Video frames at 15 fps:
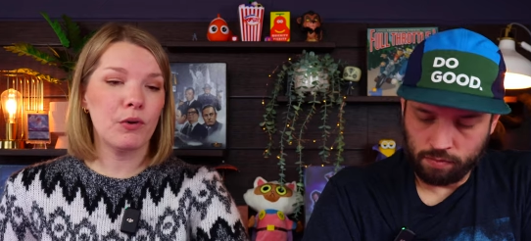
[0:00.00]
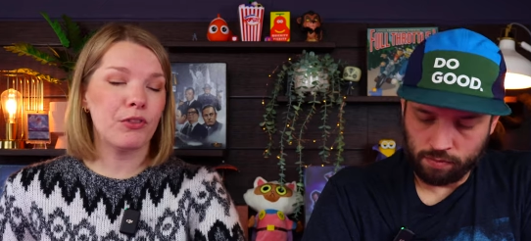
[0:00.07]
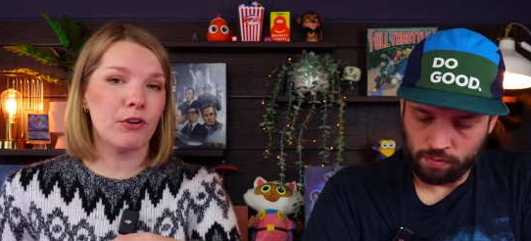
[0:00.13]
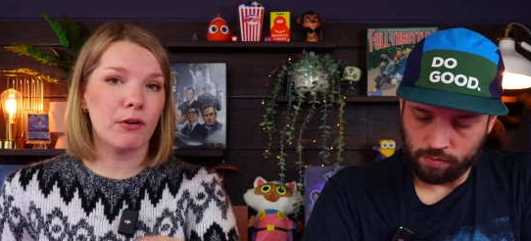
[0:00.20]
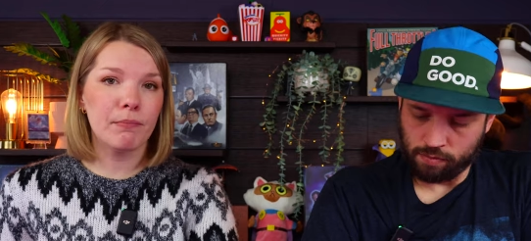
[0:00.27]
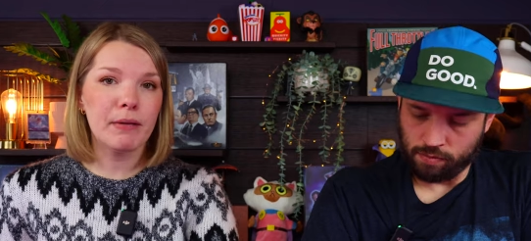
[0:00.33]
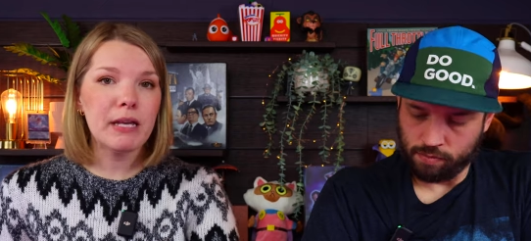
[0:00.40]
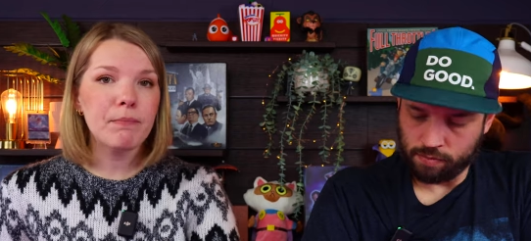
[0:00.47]
Speaker 1: with
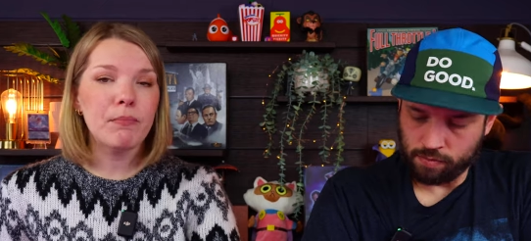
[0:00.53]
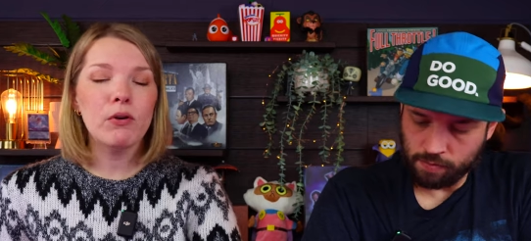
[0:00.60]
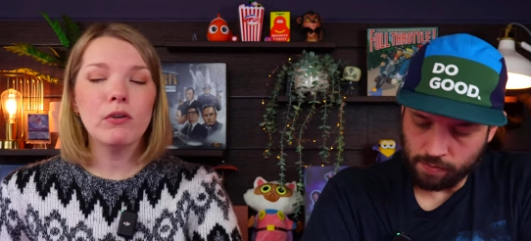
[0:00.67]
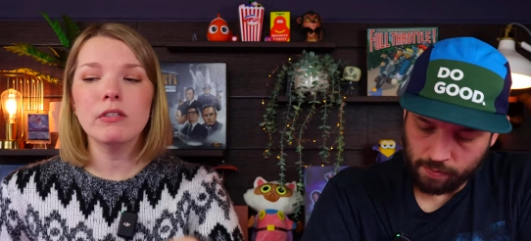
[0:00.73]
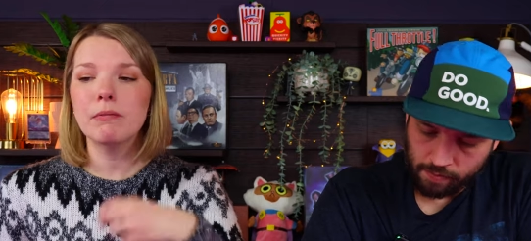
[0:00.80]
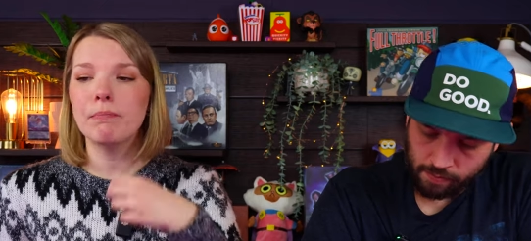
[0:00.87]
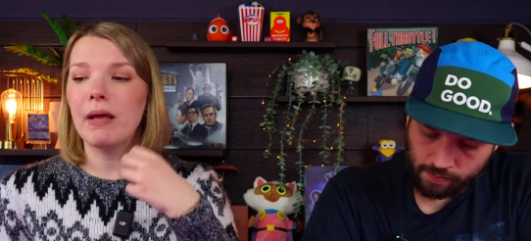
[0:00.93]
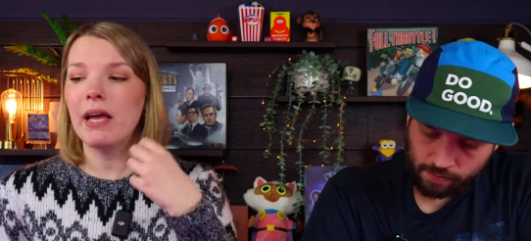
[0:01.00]
your
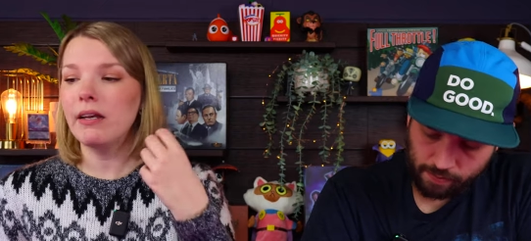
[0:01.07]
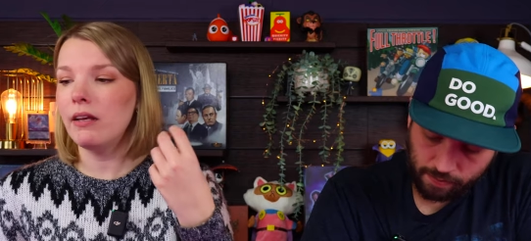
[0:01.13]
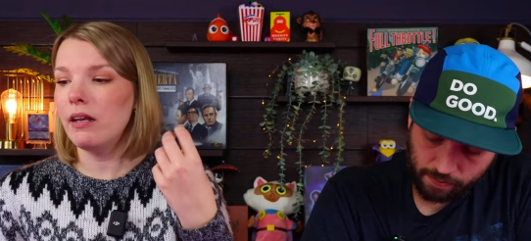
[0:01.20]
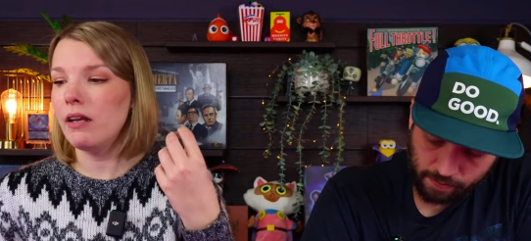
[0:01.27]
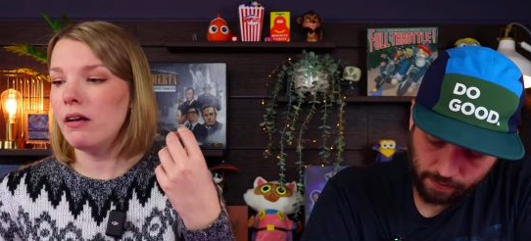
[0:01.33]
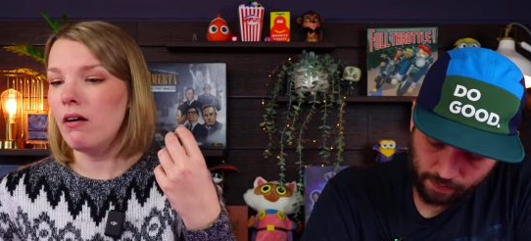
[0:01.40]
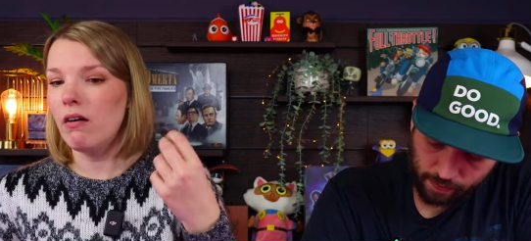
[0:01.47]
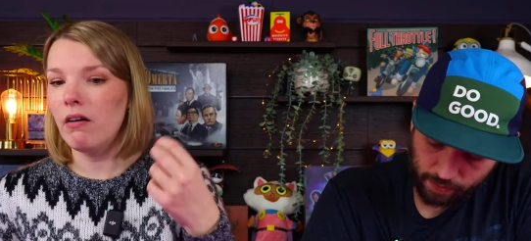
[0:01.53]
people
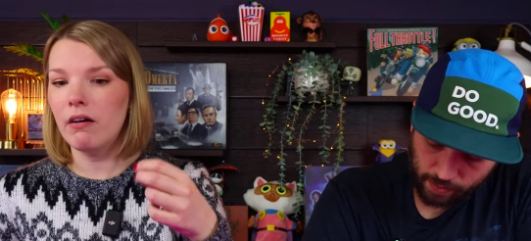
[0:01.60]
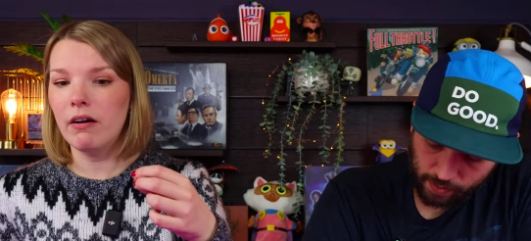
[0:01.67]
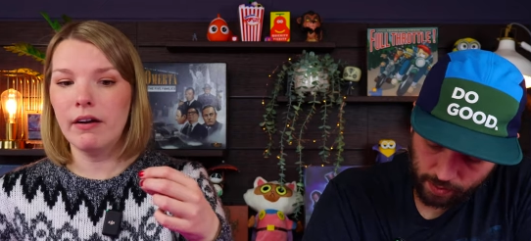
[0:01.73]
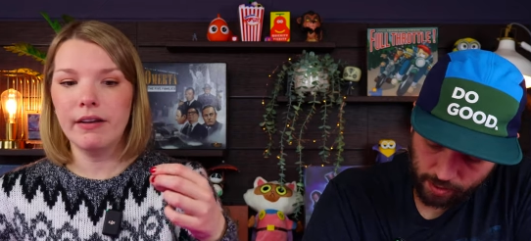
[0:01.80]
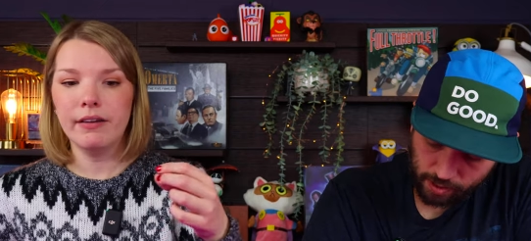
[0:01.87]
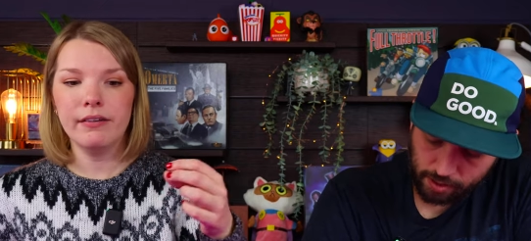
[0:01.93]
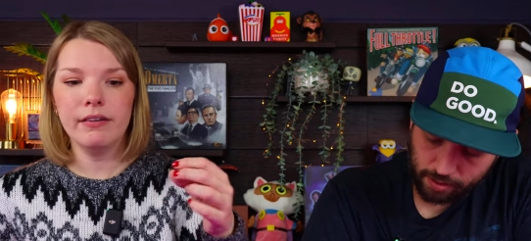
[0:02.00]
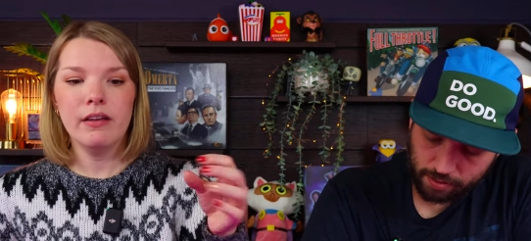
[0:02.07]
depending
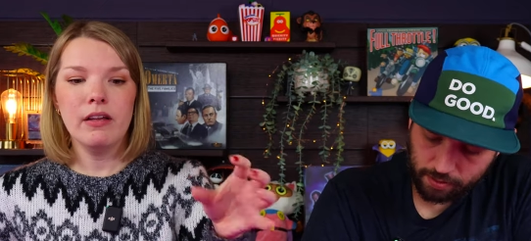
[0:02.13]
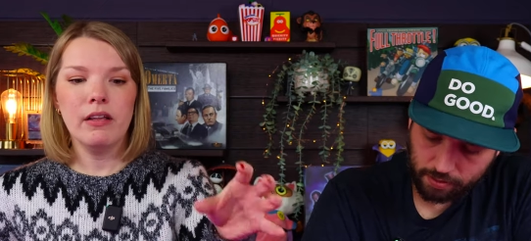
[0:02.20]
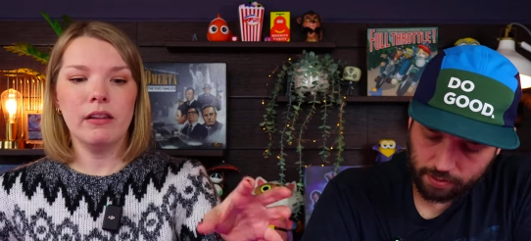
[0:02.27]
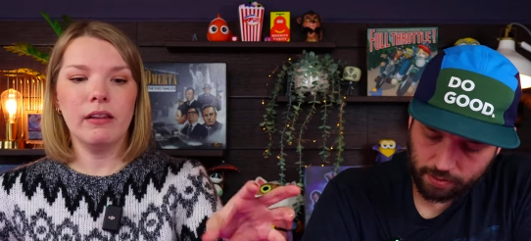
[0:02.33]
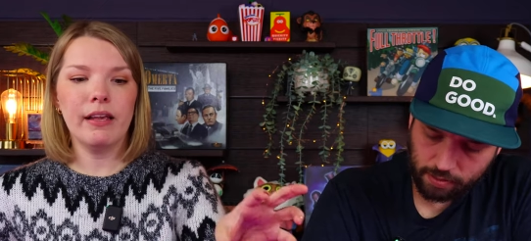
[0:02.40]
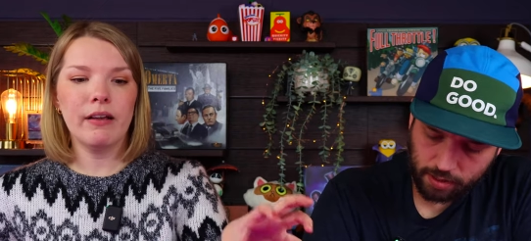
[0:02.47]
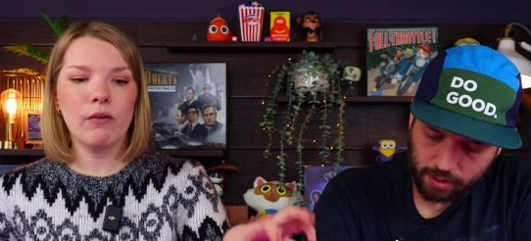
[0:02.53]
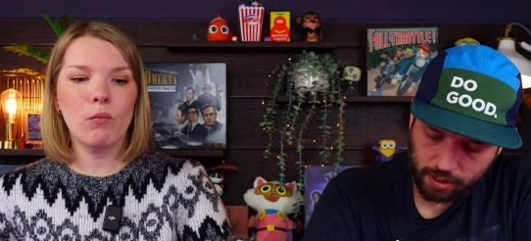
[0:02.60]
on
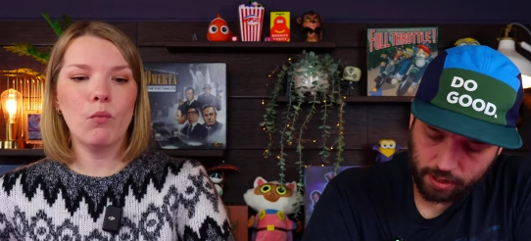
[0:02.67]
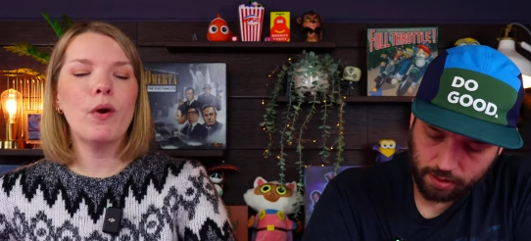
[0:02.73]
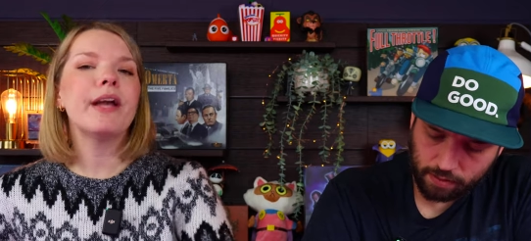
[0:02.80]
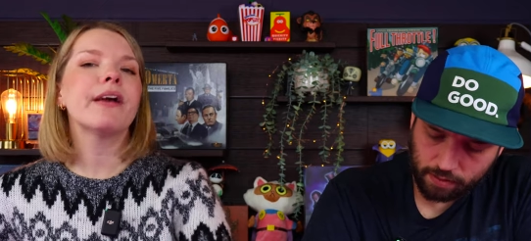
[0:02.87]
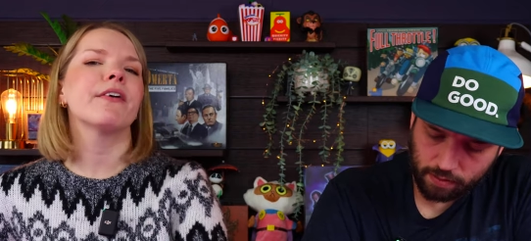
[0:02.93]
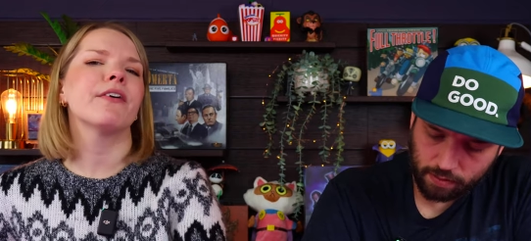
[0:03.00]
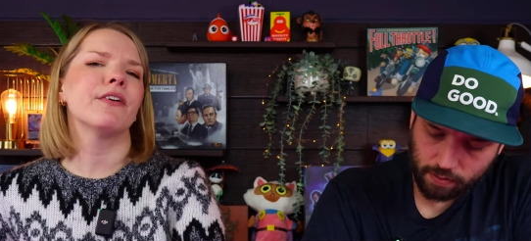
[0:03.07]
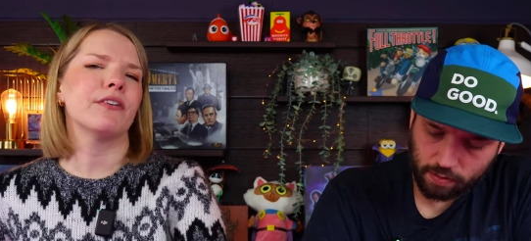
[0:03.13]
like
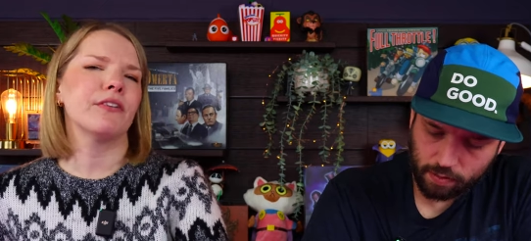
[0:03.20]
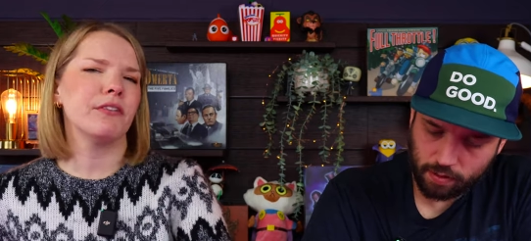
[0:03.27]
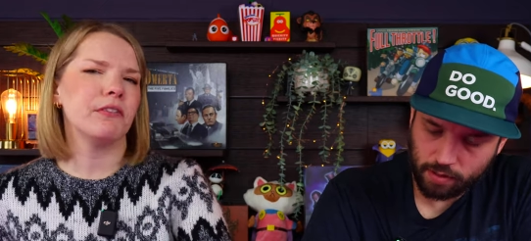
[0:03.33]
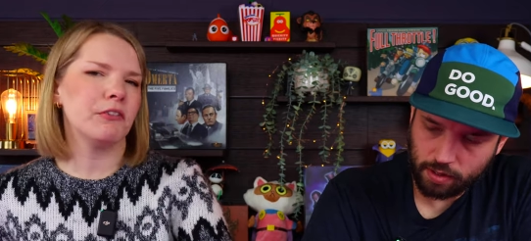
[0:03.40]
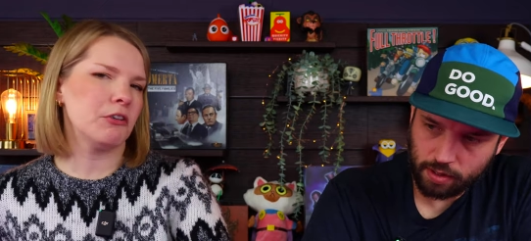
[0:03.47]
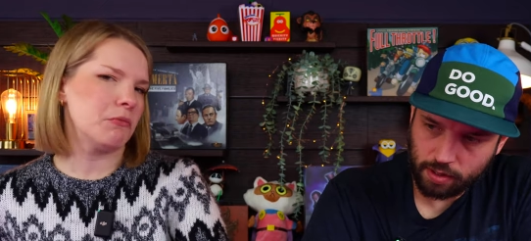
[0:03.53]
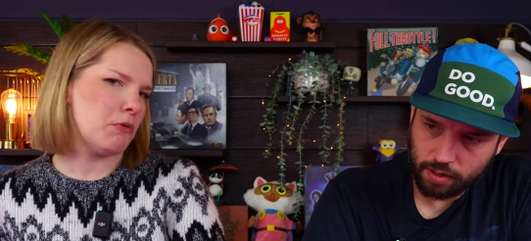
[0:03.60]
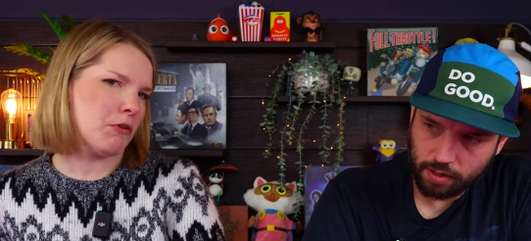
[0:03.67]
where
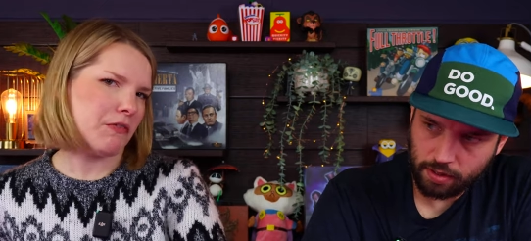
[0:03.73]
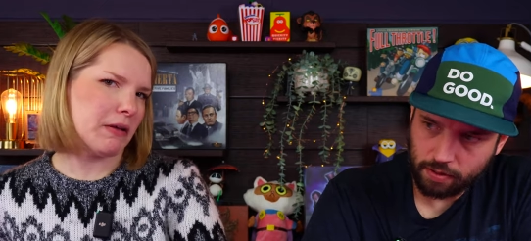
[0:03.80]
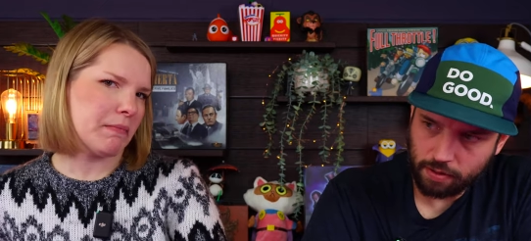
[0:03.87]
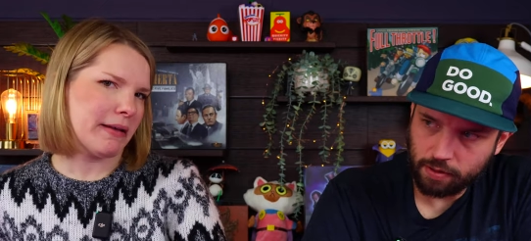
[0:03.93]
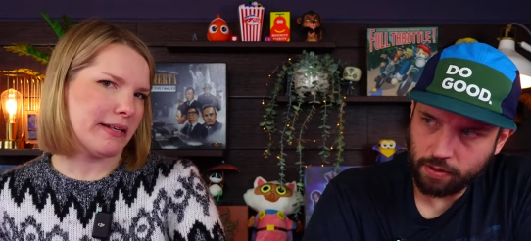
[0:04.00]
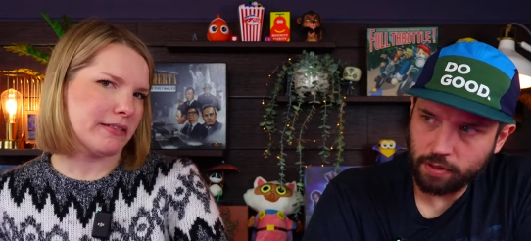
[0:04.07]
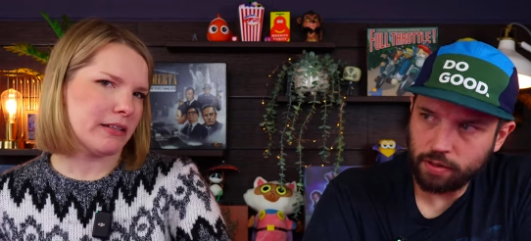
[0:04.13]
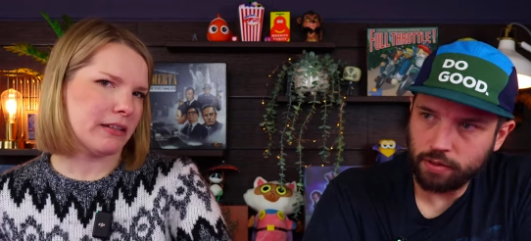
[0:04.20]
you're moving
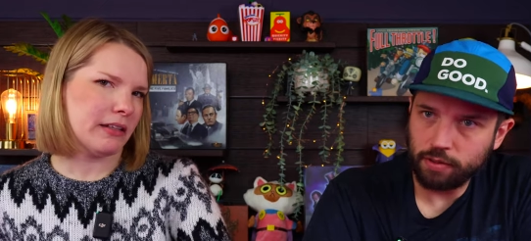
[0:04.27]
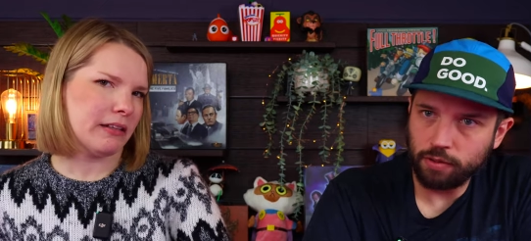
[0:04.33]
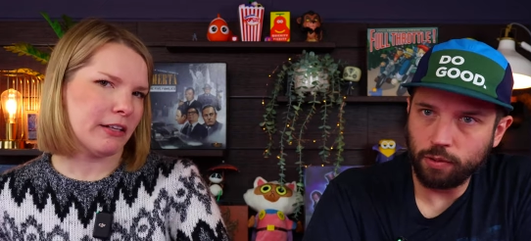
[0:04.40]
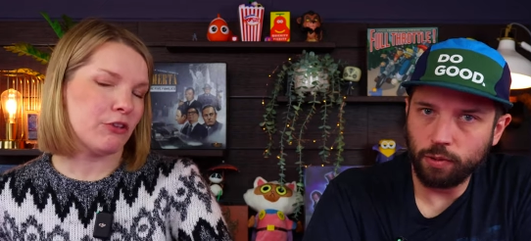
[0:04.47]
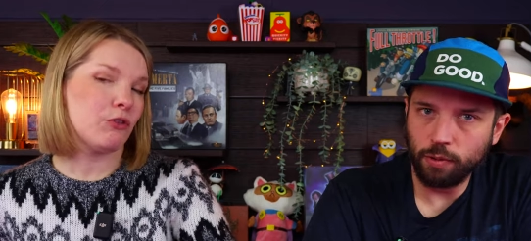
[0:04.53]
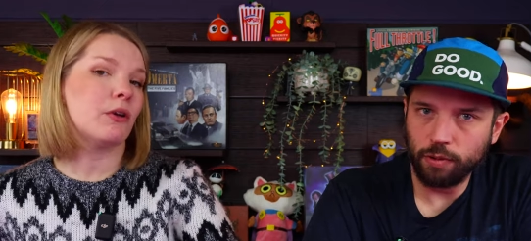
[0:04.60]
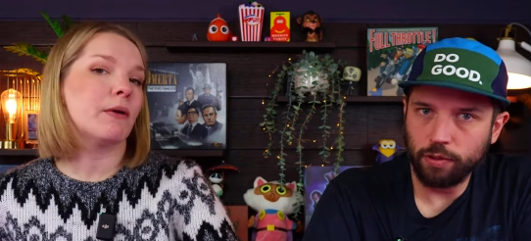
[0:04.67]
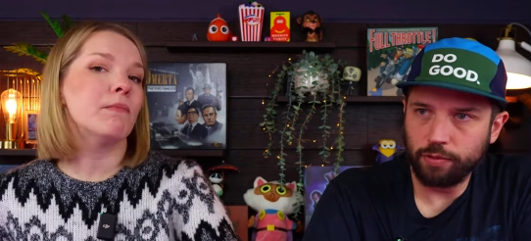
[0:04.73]
basically. Like or